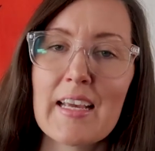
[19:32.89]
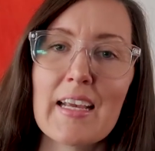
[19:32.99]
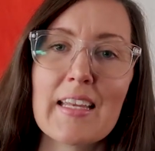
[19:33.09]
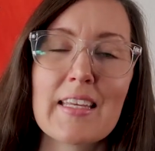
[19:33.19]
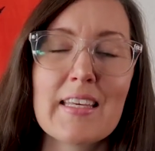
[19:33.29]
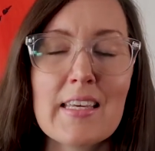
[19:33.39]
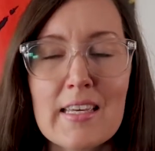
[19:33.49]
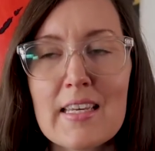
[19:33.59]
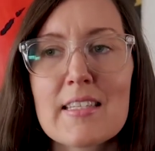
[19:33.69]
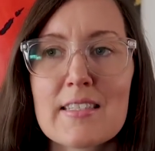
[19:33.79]
and
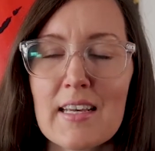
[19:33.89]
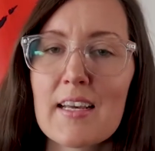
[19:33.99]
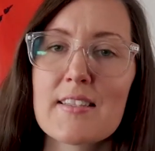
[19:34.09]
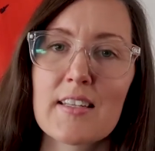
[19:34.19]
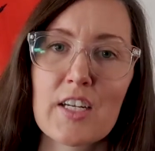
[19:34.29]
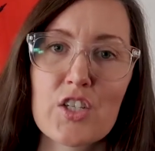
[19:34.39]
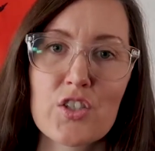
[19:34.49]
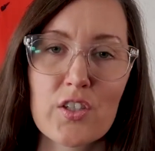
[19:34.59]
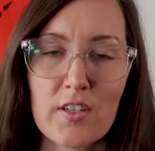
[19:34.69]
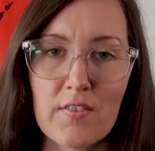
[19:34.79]
he says that I
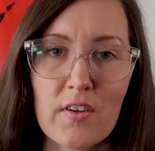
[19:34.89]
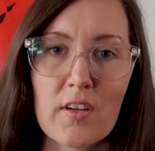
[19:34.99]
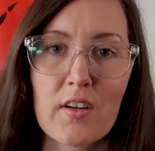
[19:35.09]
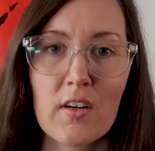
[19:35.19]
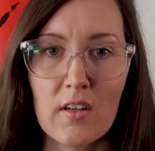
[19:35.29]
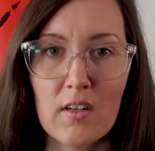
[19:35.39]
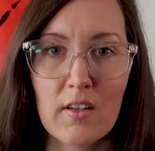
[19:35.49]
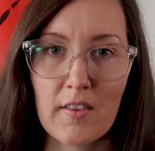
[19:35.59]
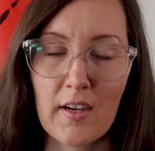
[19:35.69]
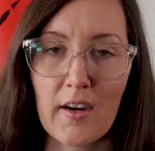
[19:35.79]
should have
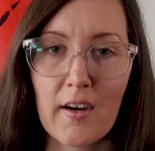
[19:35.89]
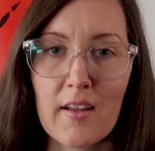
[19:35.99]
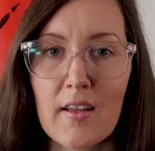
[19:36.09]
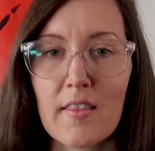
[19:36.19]
called there,